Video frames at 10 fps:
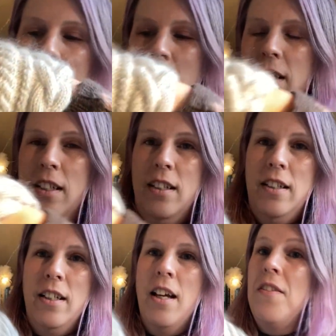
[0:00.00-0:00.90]

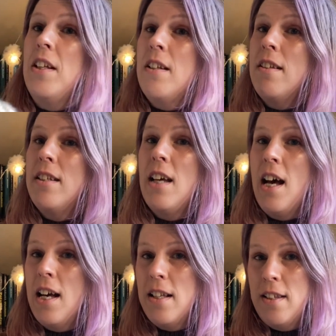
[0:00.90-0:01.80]
And this is the
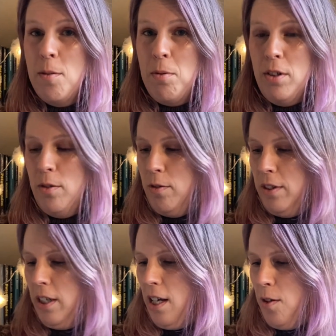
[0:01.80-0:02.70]
icy blue
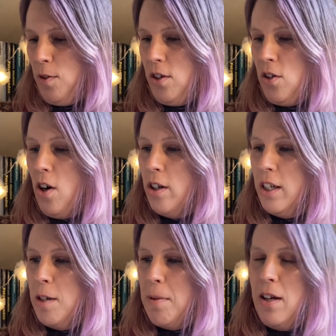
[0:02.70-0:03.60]
that I was
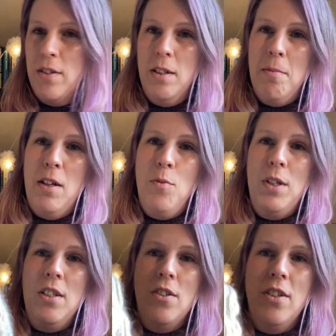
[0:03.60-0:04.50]
talking about in my
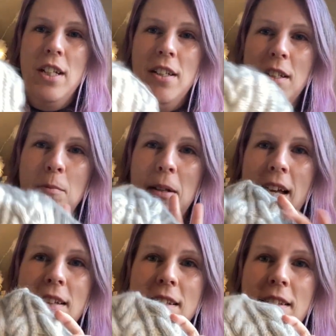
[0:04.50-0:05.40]
winter knitting
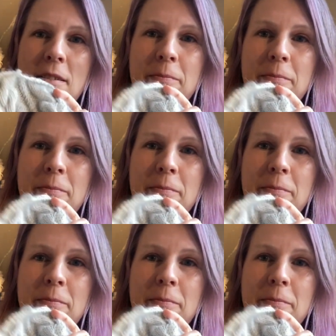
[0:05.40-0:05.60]
plans.